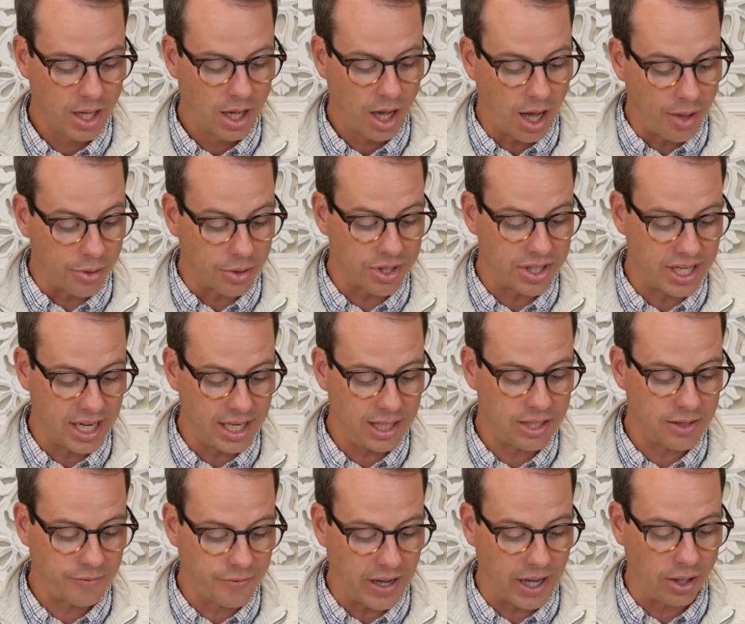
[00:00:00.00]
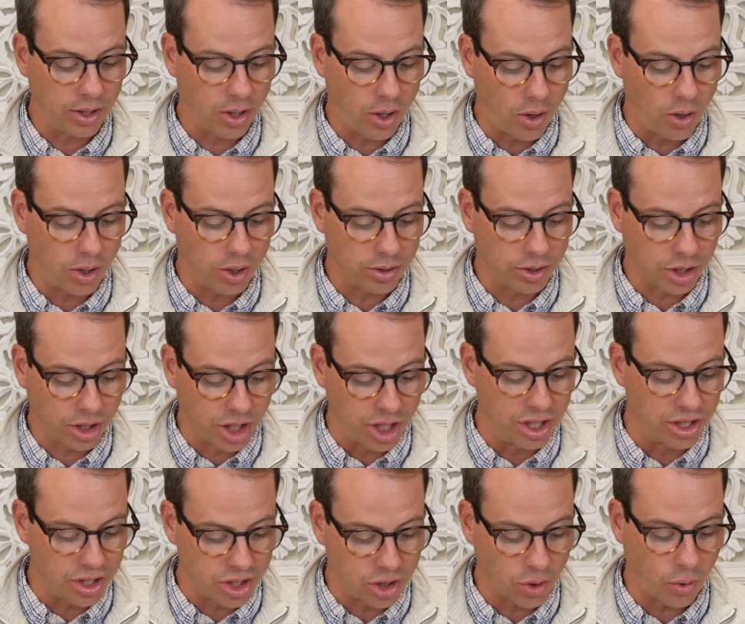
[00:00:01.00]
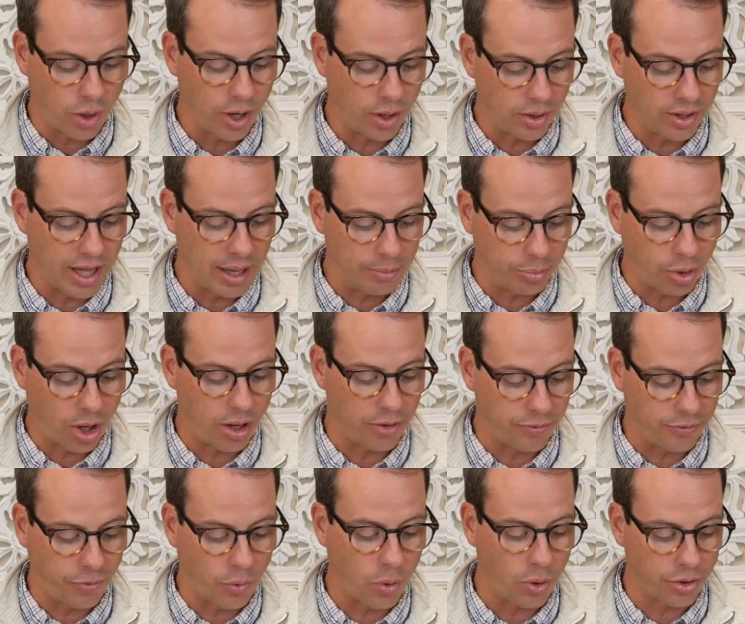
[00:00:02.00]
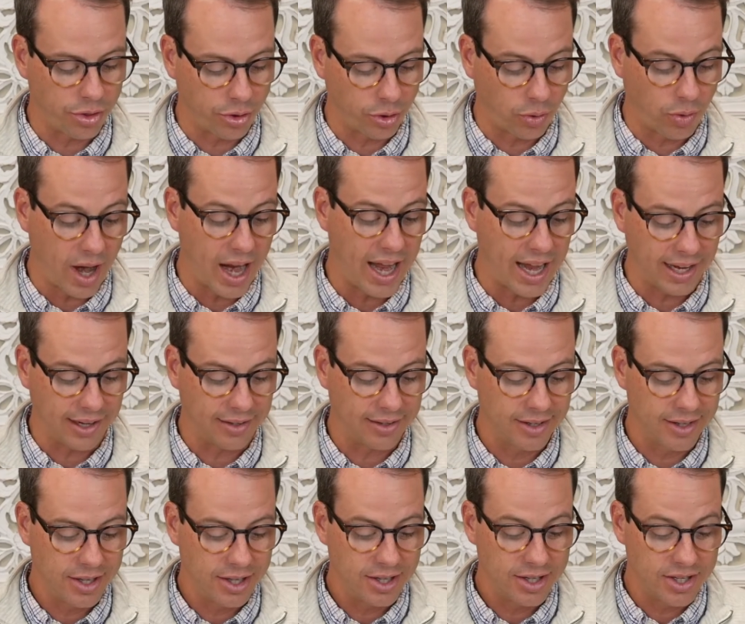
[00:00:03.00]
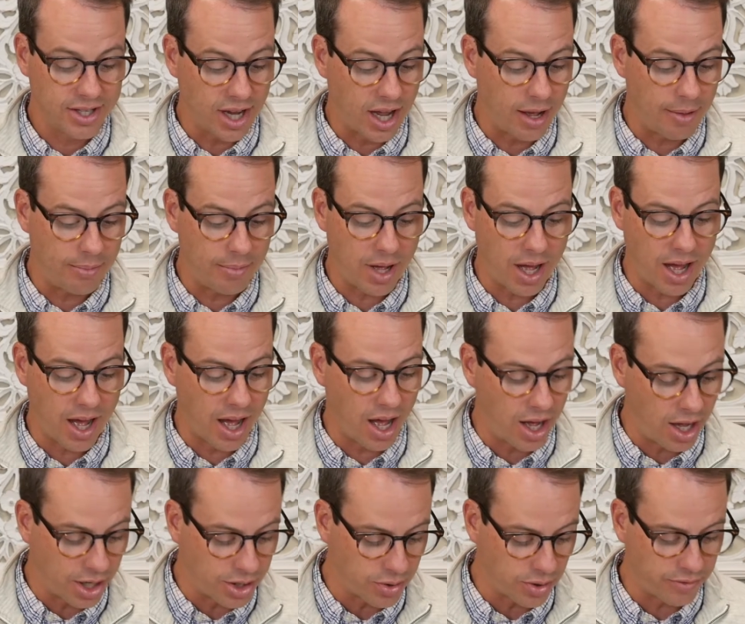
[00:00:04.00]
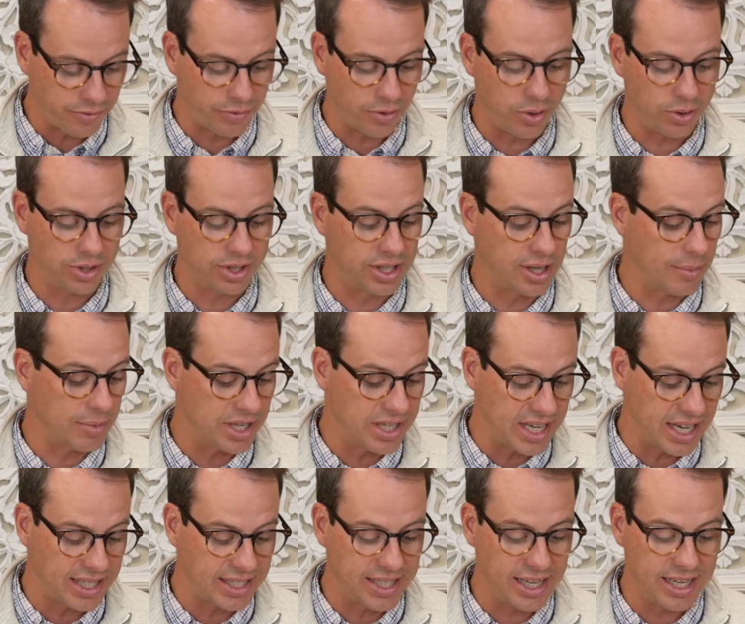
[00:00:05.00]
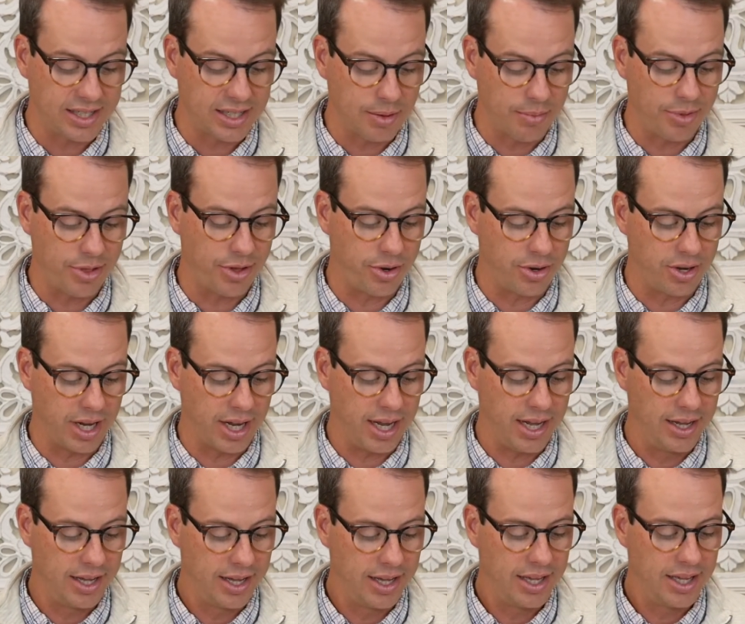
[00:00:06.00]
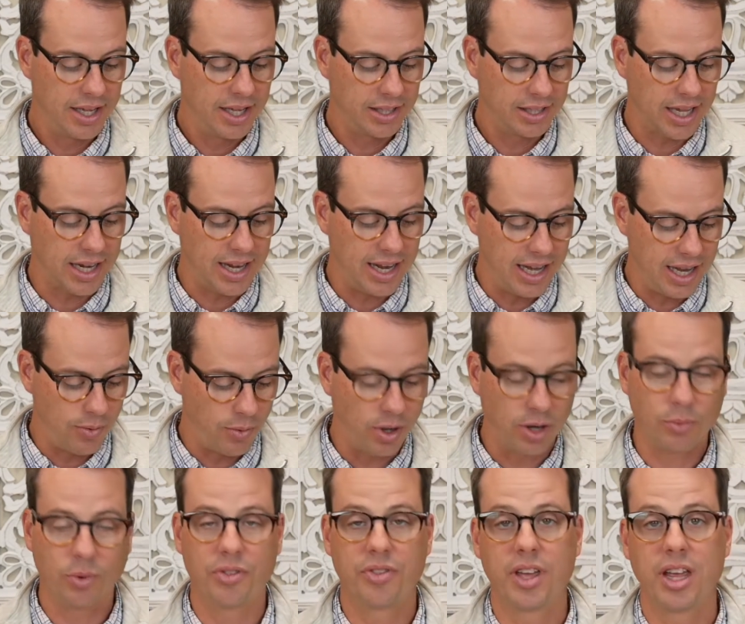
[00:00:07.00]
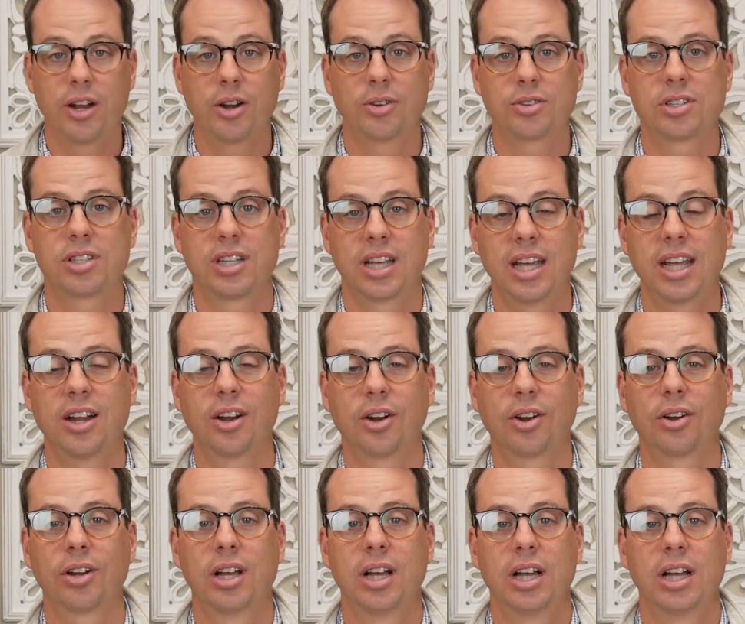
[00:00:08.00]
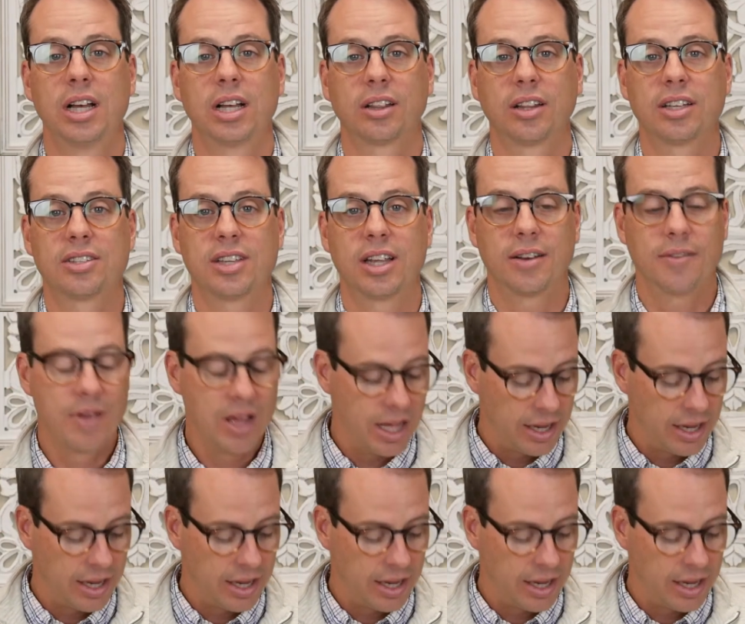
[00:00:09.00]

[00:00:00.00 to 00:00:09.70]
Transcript: Other seeds fell on good soil and brought forth grain, some 100-fold, some 60, some 30. Let anyone with ears to hear listen.